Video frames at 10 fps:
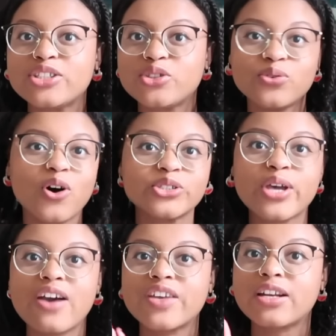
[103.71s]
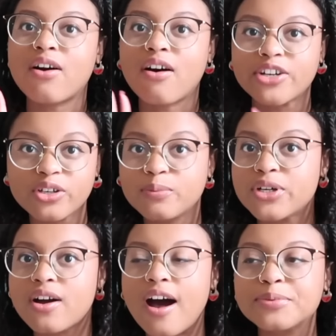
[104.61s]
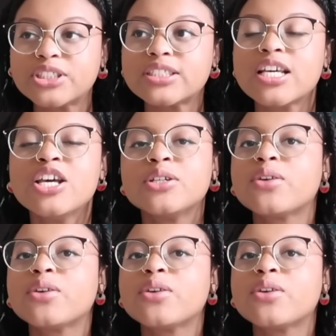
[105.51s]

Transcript: do also have an audiobook option.